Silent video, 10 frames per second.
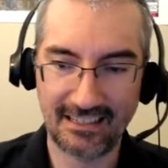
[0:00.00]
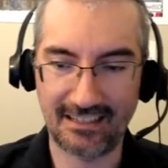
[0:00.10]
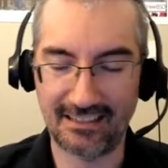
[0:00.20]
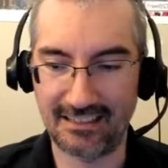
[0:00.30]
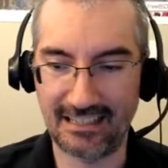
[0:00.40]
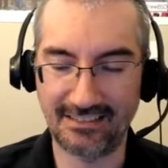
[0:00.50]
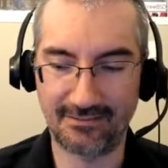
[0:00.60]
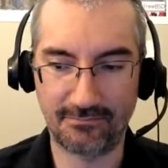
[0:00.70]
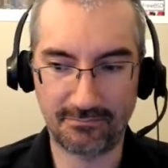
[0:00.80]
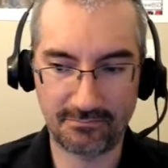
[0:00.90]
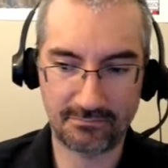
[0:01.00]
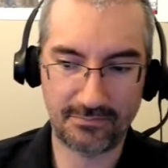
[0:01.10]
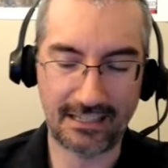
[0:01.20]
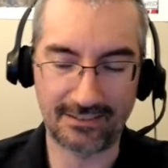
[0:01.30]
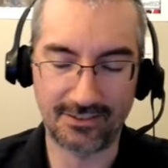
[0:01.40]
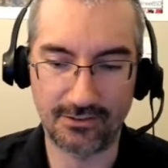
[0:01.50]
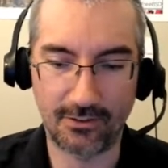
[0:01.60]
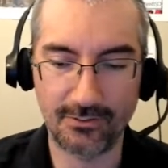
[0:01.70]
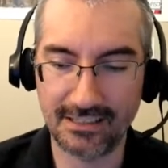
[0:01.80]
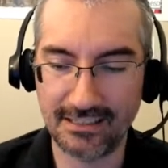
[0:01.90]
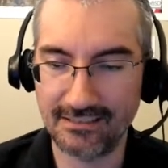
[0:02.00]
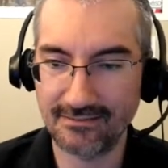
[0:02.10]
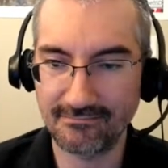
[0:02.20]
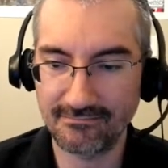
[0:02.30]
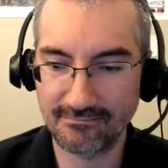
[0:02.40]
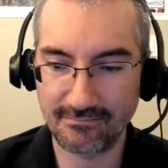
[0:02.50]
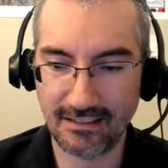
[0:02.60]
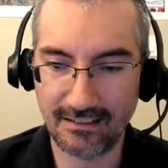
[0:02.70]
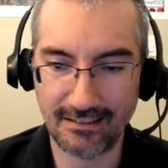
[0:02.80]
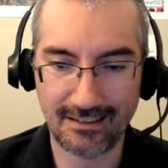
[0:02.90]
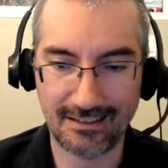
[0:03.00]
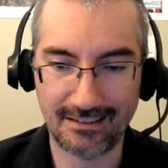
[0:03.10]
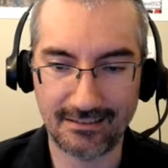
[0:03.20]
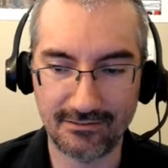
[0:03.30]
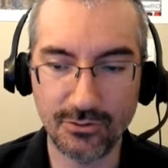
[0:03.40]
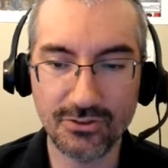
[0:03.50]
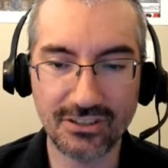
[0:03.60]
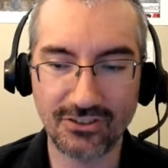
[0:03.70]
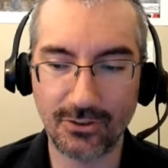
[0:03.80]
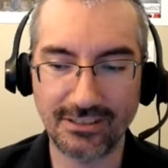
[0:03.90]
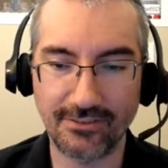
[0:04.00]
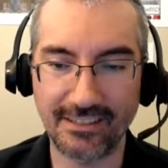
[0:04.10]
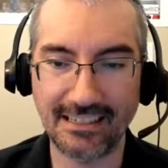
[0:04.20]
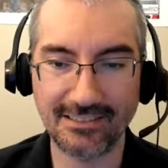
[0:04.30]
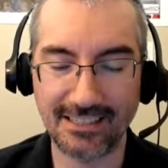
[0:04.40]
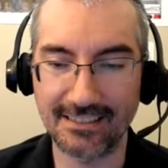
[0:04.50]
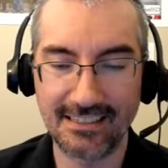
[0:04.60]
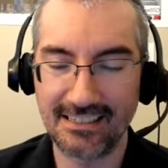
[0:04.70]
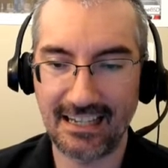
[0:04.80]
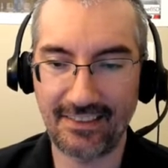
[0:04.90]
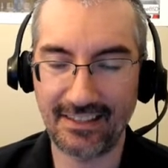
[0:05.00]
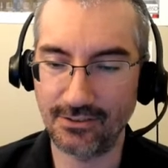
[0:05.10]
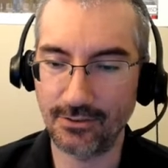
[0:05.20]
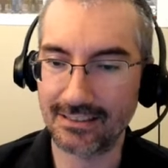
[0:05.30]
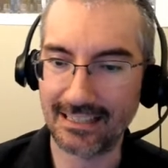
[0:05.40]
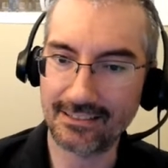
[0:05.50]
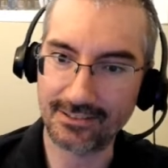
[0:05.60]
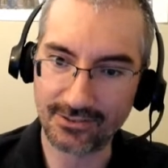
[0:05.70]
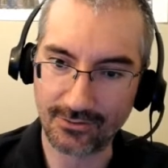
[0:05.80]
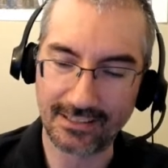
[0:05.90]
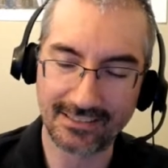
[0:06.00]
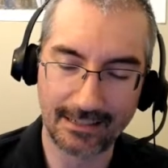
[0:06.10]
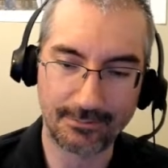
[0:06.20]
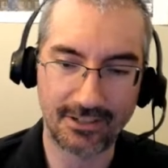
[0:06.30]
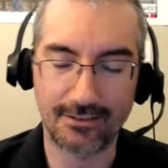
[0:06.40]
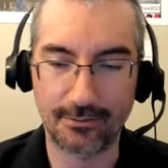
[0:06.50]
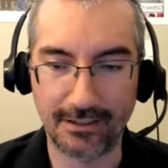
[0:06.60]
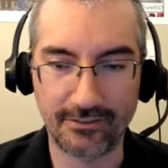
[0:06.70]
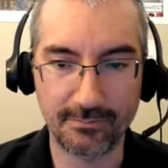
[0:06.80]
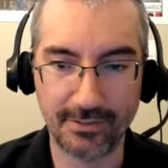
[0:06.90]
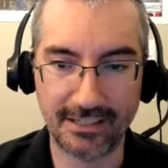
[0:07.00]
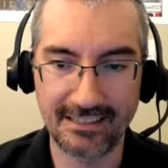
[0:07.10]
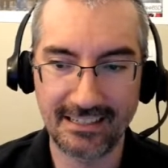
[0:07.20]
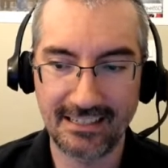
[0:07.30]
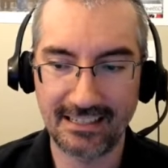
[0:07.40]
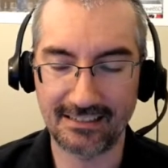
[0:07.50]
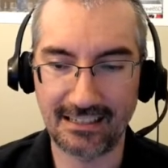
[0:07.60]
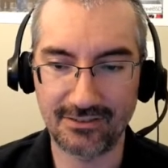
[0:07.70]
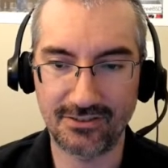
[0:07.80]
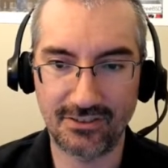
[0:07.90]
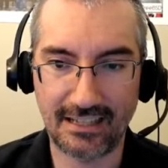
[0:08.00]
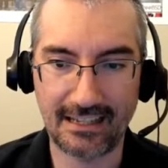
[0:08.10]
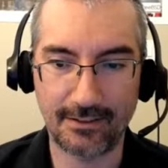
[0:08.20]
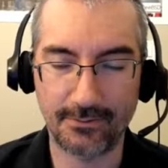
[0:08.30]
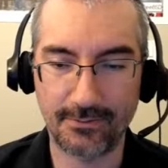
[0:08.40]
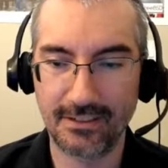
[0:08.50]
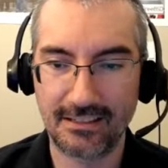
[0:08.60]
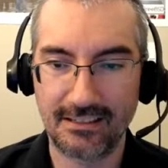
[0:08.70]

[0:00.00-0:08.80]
So you only lose the storage of the delta, and then you can later destroy the snapshot or whatever. But it allows you to have